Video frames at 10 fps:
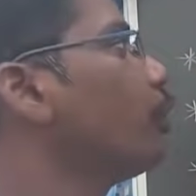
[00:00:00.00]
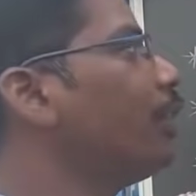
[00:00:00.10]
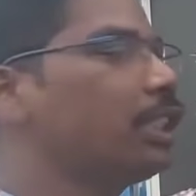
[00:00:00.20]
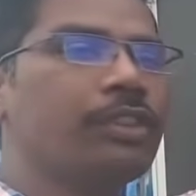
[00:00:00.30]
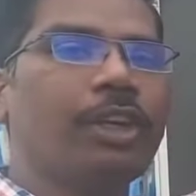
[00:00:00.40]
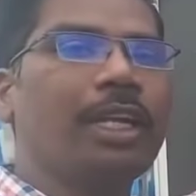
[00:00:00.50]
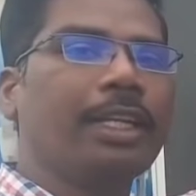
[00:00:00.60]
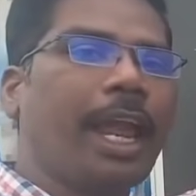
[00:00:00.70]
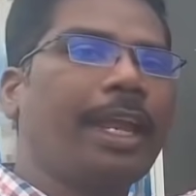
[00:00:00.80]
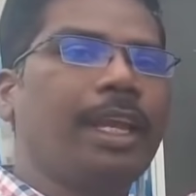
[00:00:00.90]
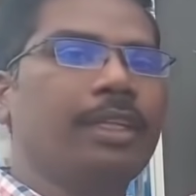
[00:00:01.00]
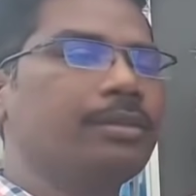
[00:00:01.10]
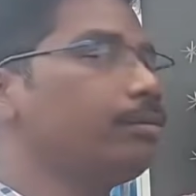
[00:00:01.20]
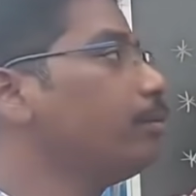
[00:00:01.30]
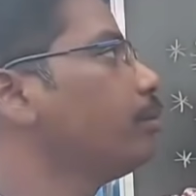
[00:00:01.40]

So first of all, triangle.